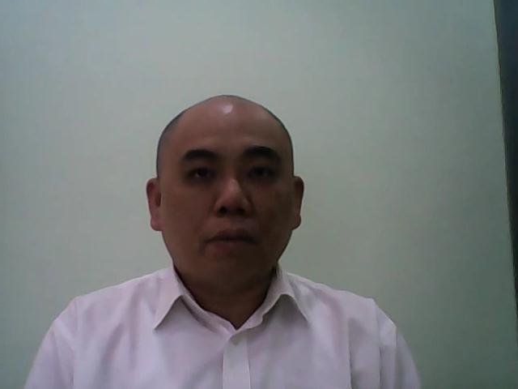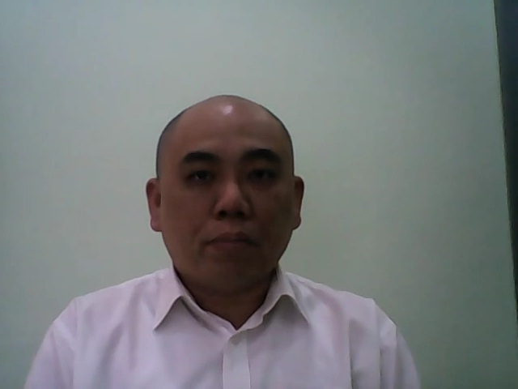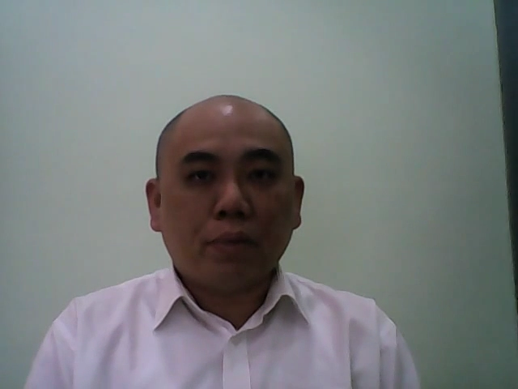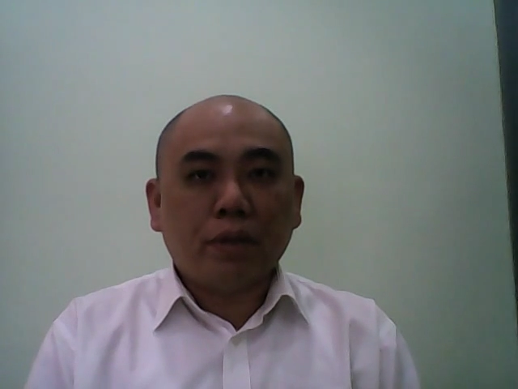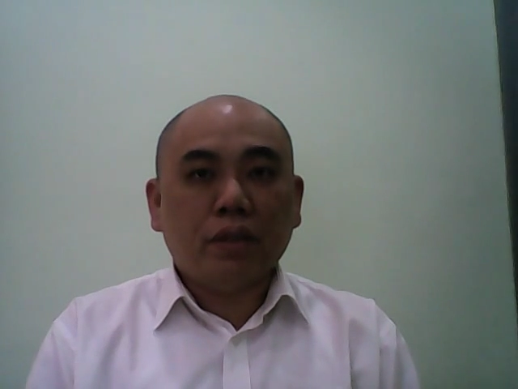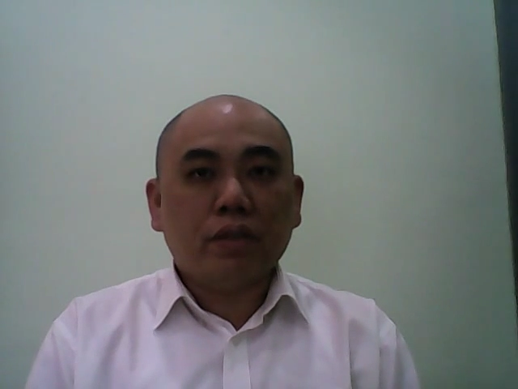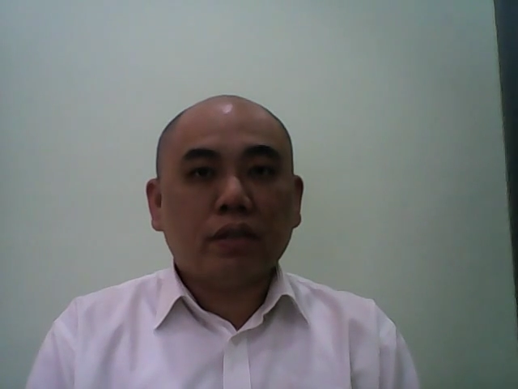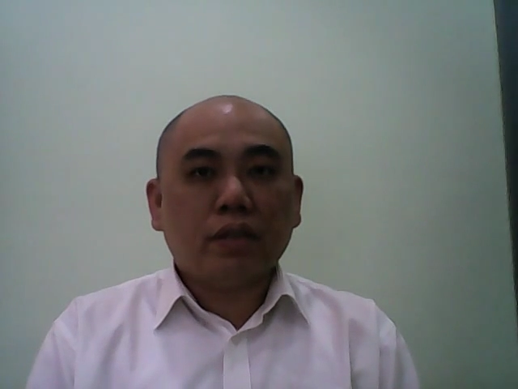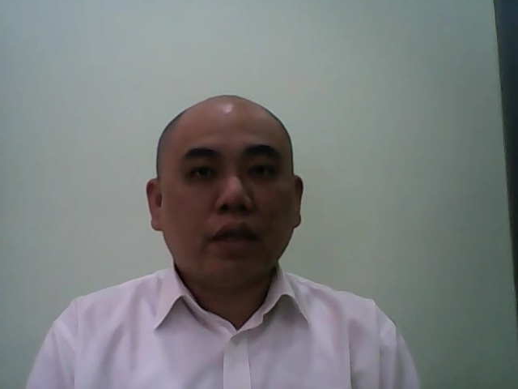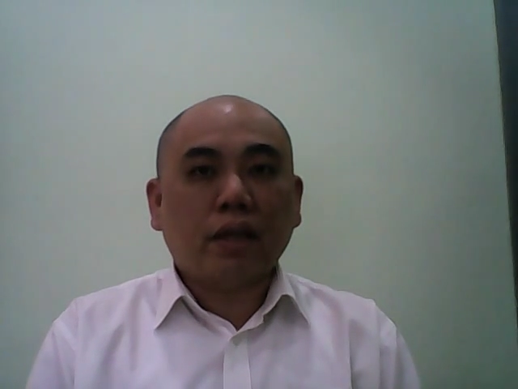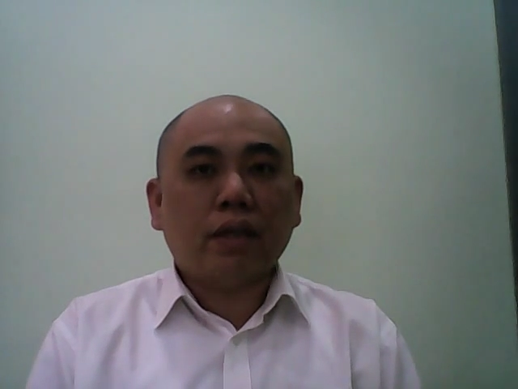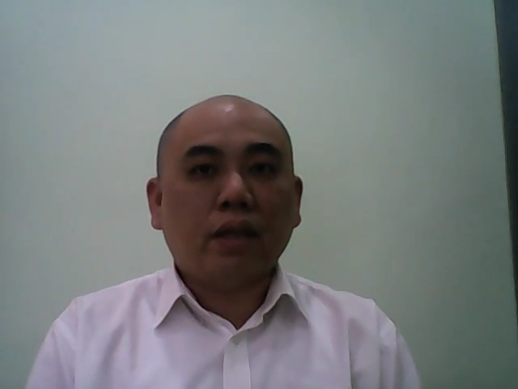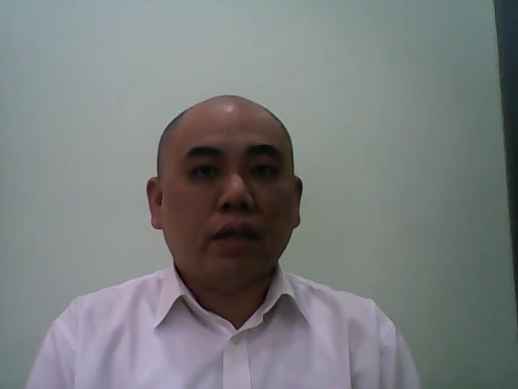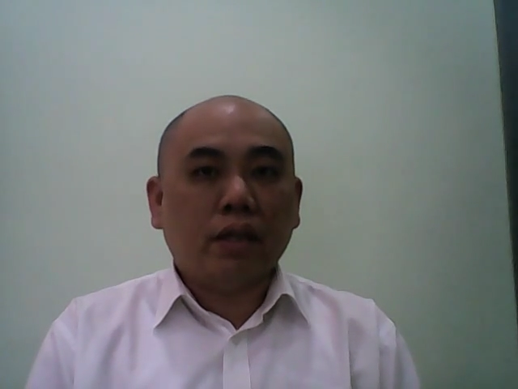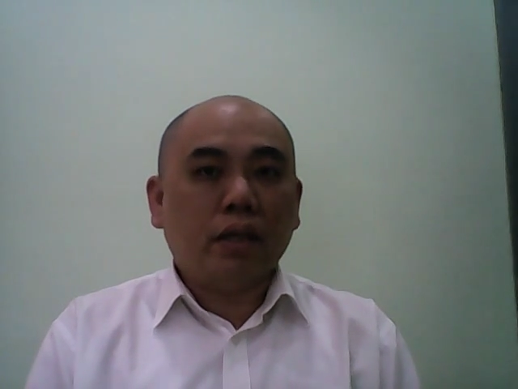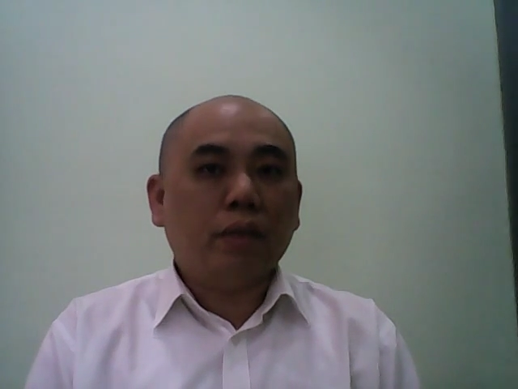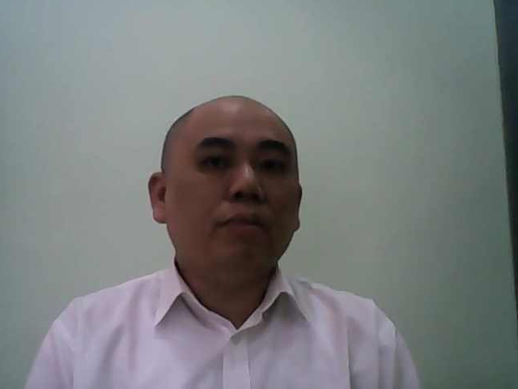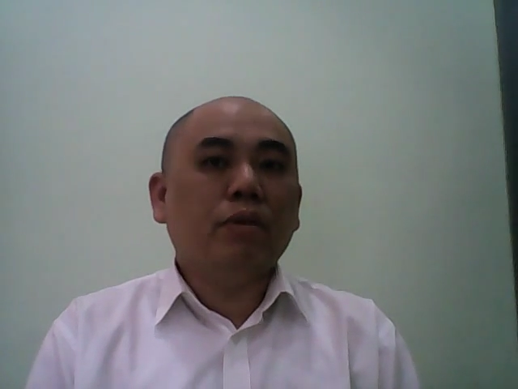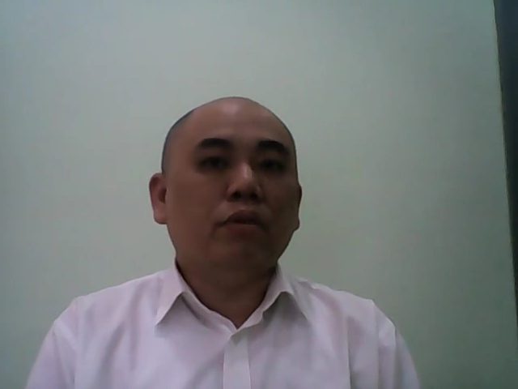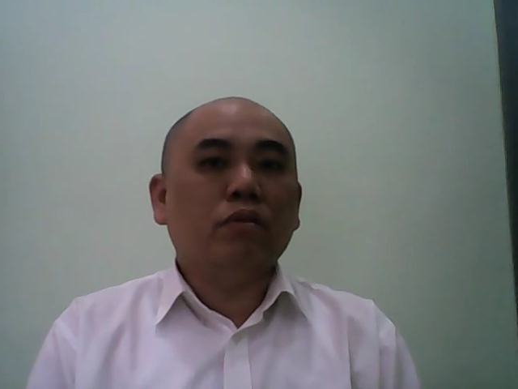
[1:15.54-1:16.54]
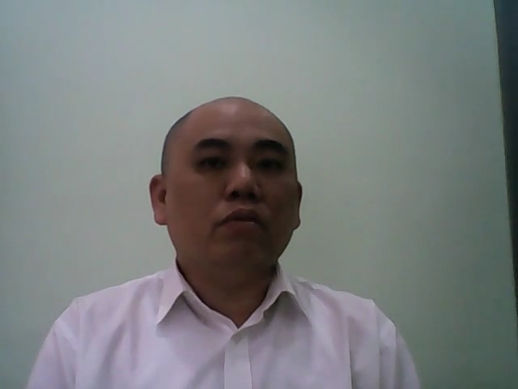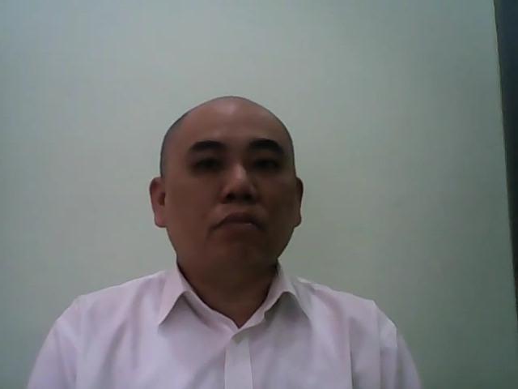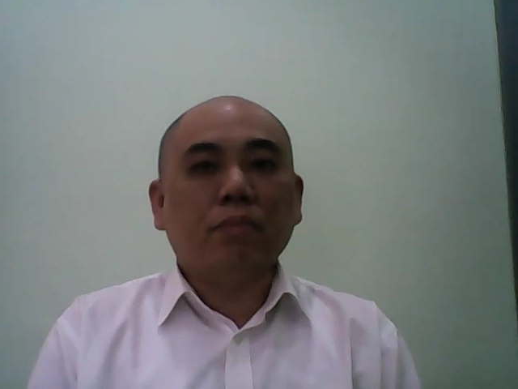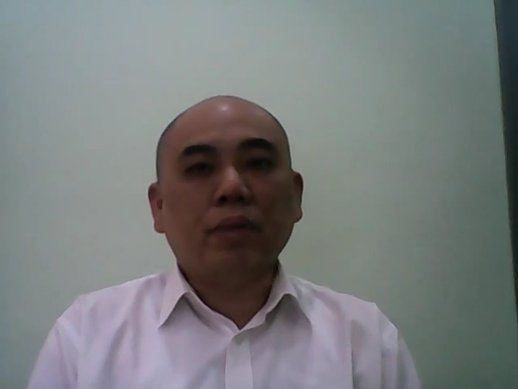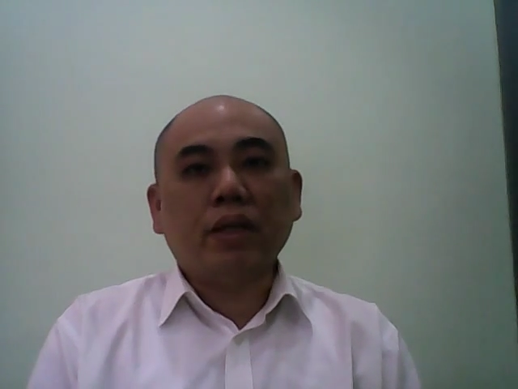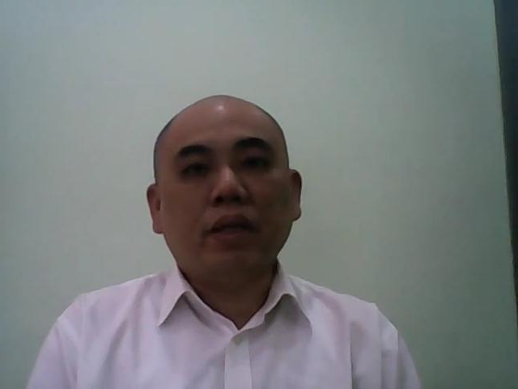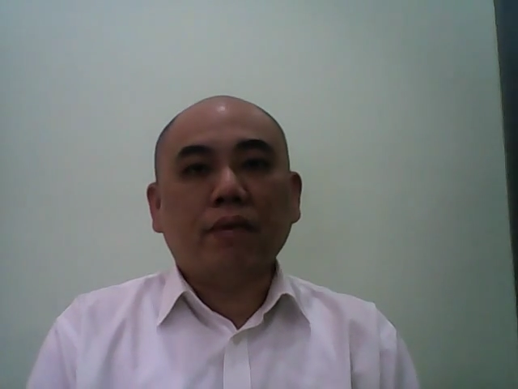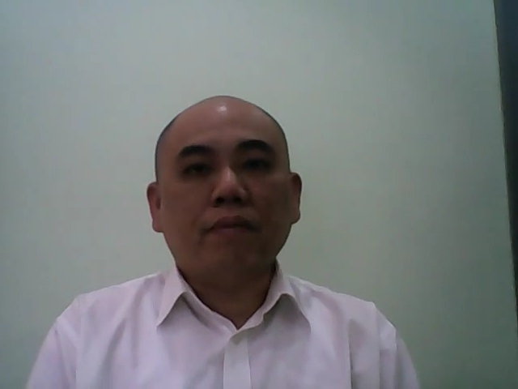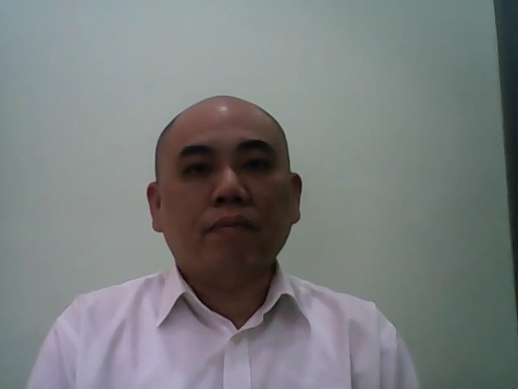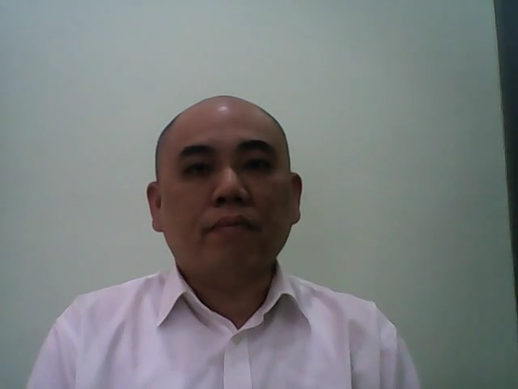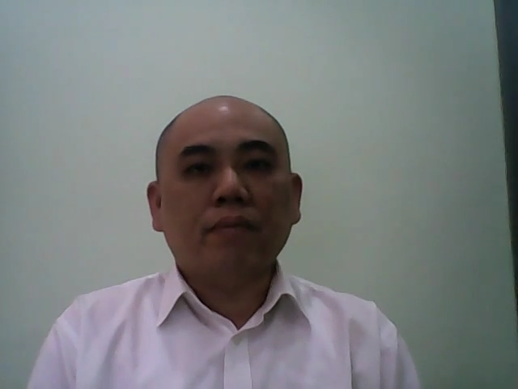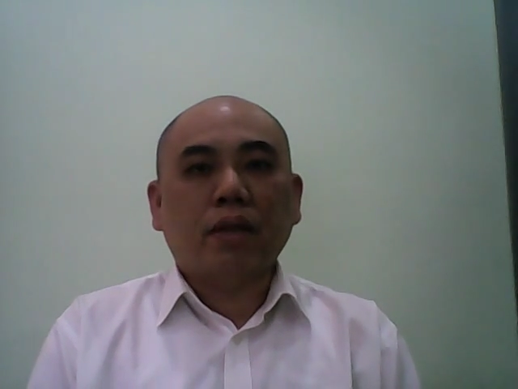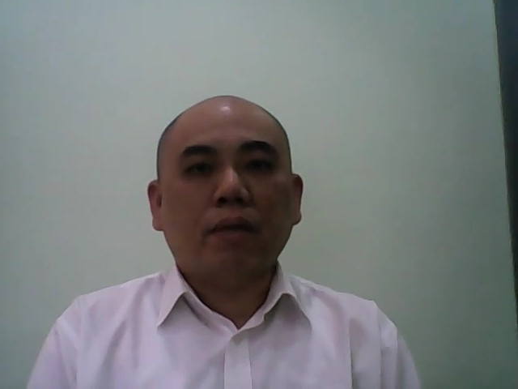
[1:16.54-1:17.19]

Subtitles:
please send an email to me.